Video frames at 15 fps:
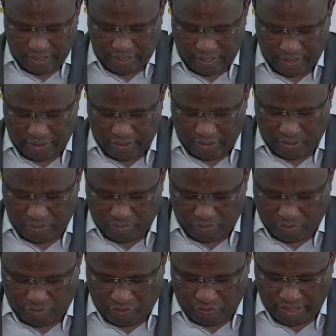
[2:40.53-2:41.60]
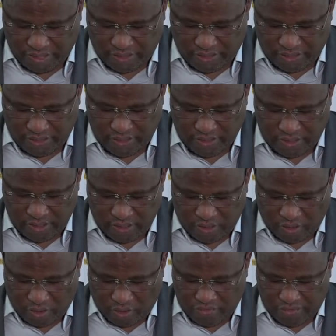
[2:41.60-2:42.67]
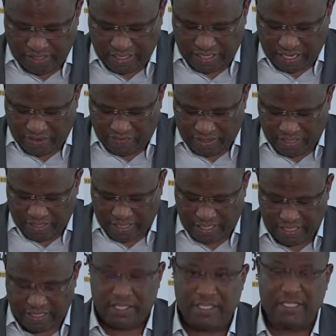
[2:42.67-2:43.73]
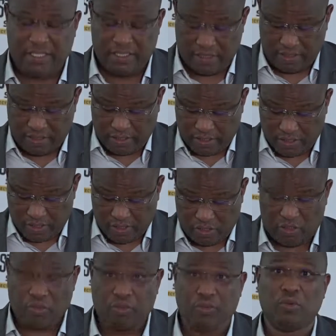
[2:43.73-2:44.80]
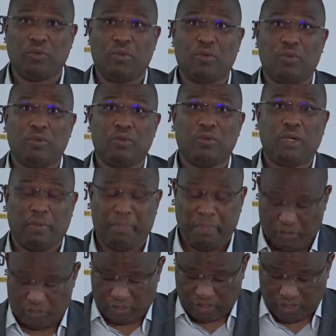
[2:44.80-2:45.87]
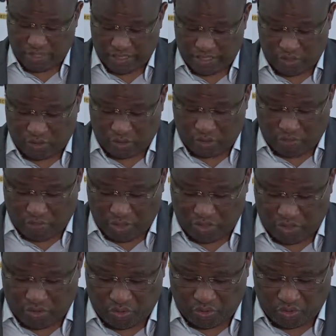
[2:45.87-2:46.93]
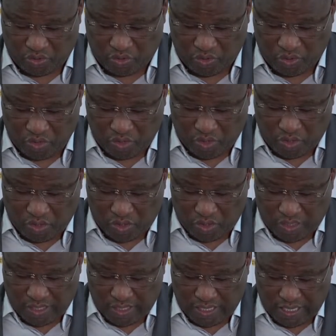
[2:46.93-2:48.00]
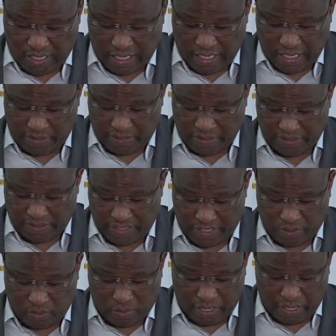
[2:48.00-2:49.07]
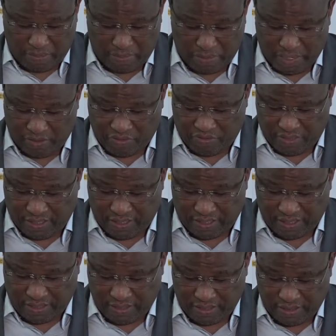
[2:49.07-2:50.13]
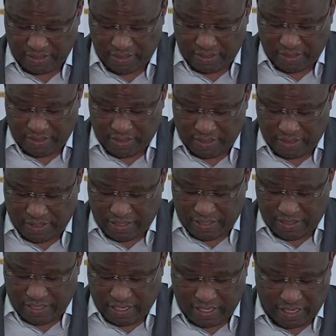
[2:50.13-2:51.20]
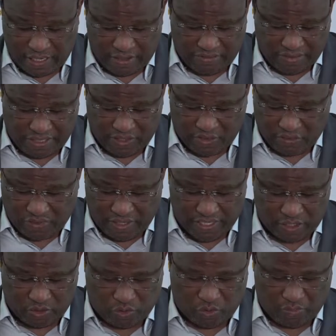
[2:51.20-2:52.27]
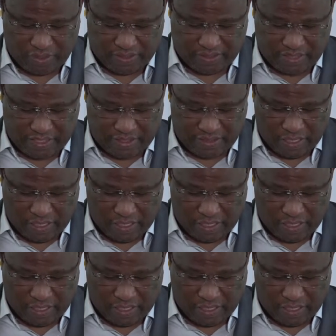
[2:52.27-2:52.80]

and the improvement of the recovery rate to about 92.2%, way above the national average of 82%.